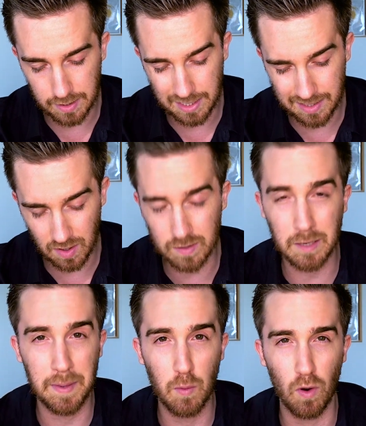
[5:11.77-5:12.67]
He's
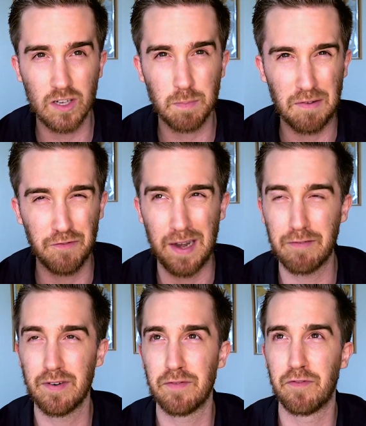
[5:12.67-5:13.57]
asking me, what is my
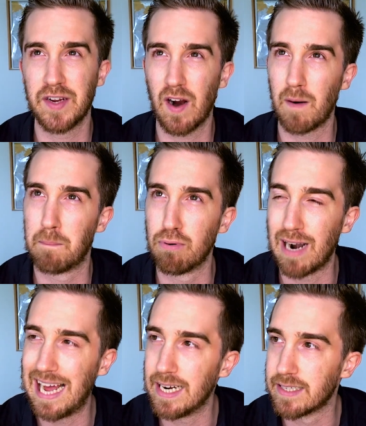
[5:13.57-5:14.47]
favorite VR
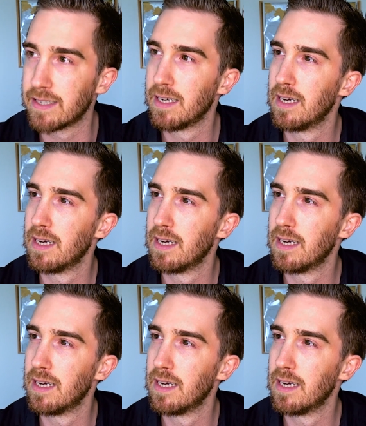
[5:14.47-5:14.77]
brand?